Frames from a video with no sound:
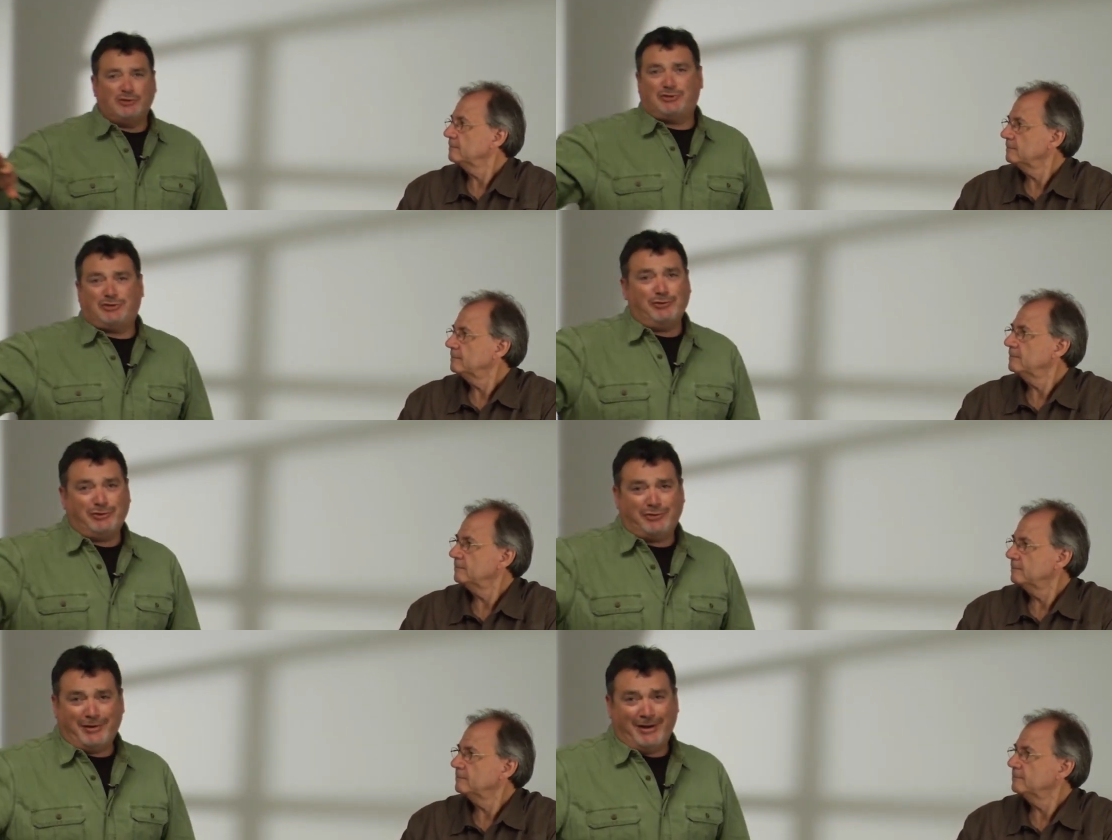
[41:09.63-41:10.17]
Speaker 1: Just don't
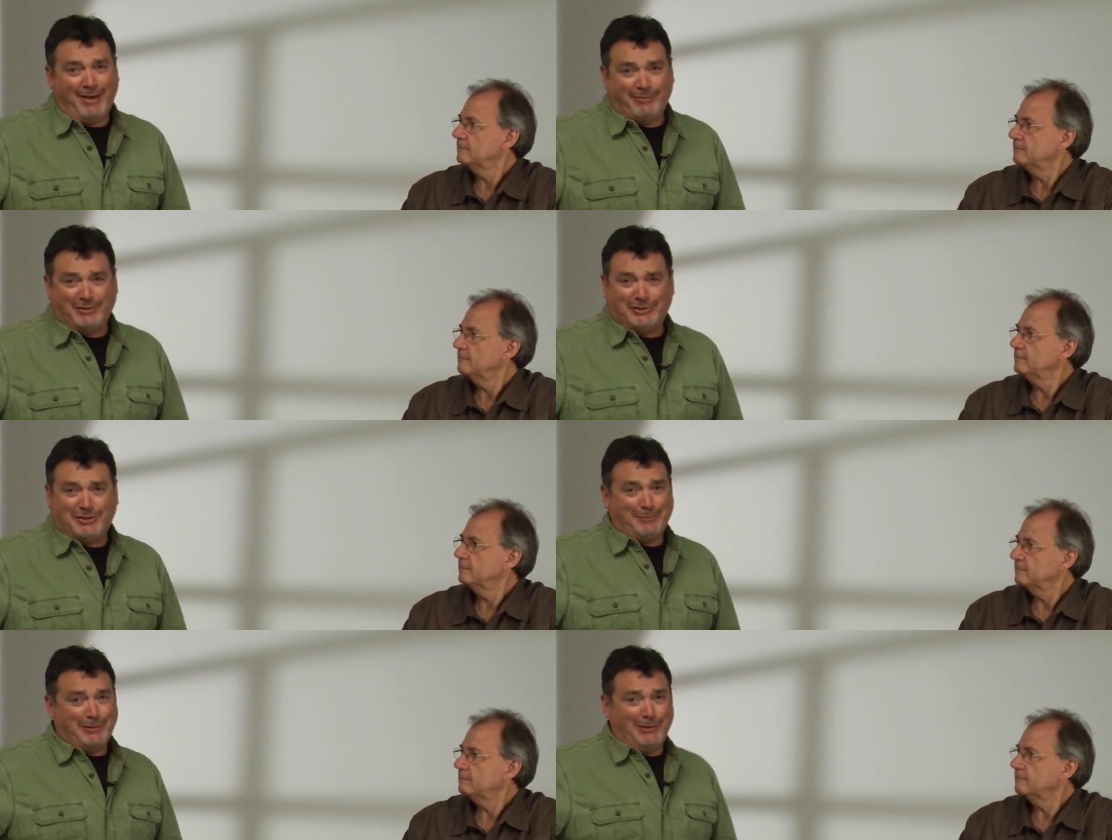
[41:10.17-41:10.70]
try to have it
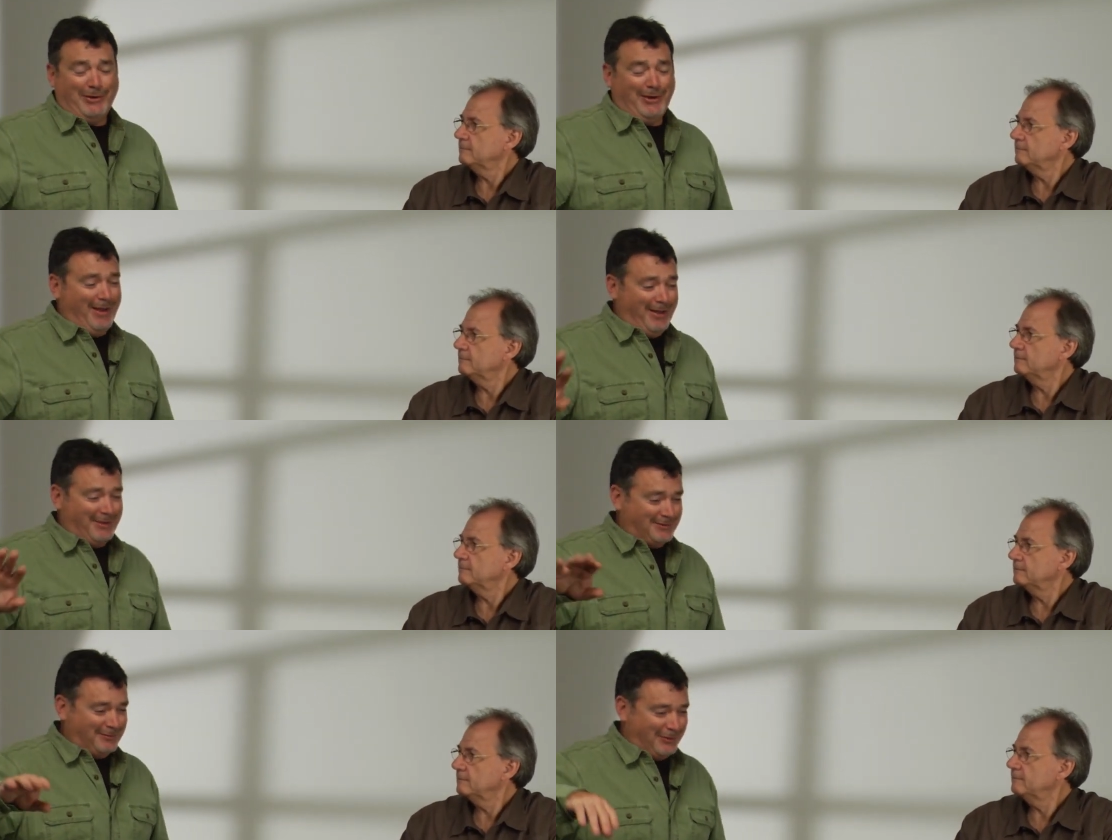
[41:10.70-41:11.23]
shipped to your
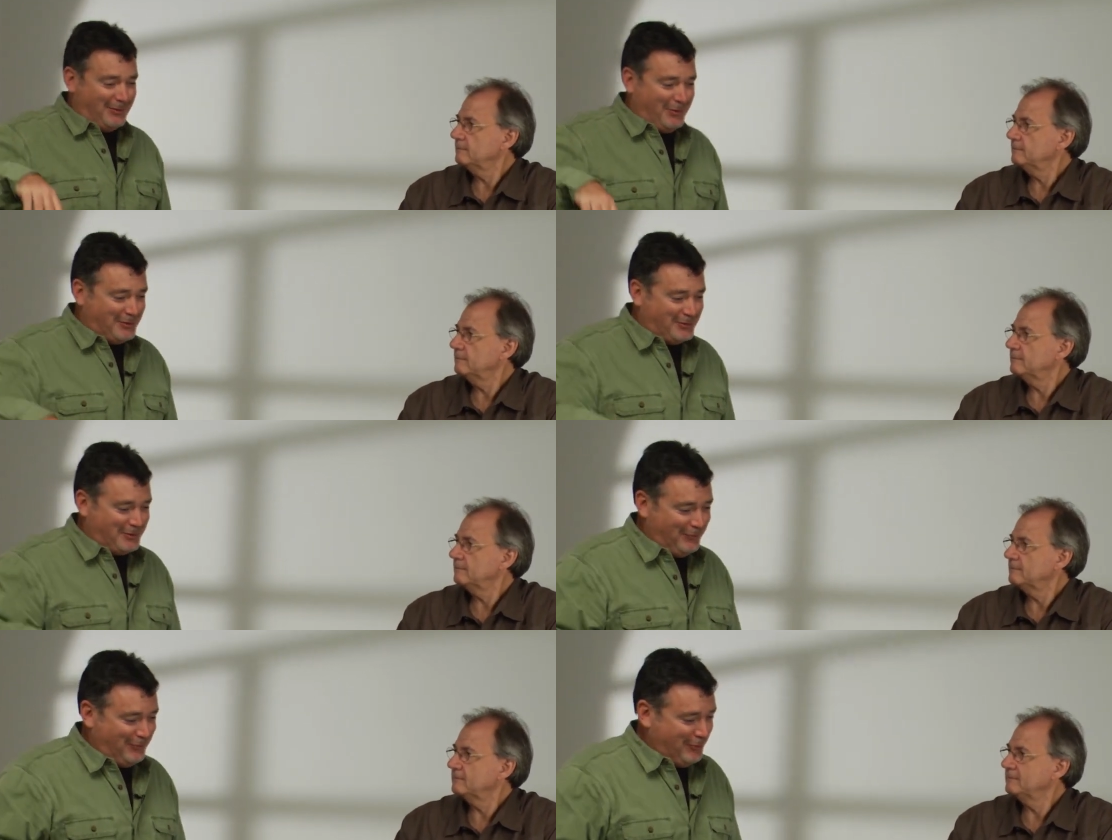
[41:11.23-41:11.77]
house. It would cost
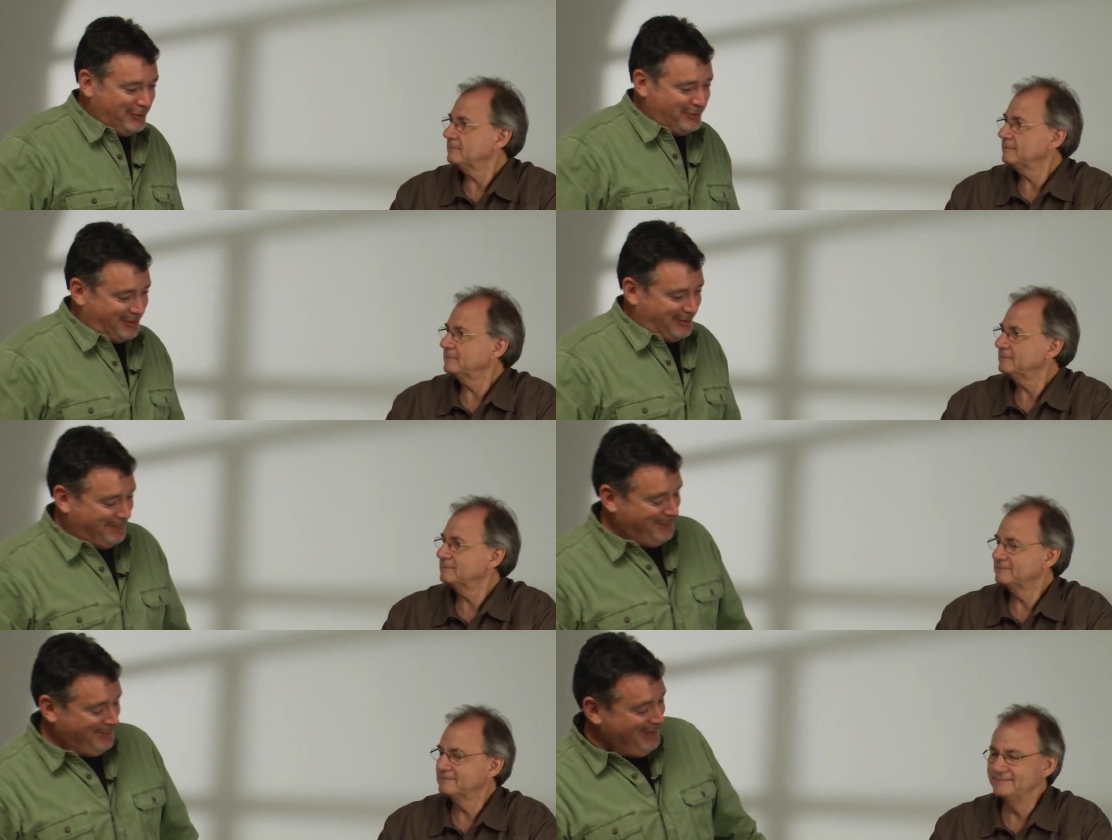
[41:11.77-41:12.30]
a fortune.